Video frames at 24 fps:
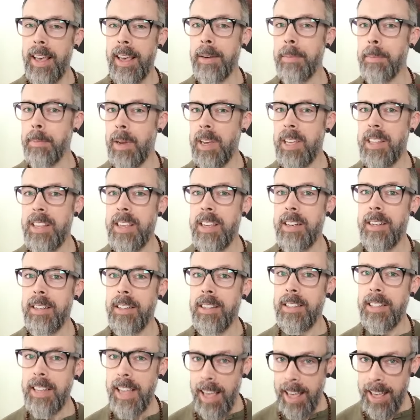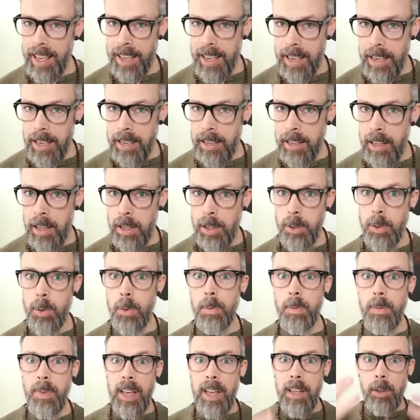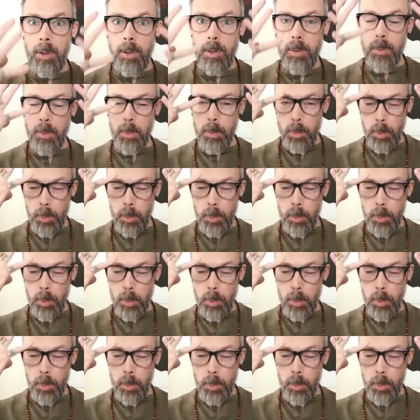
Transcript: And by the end of the day, you felt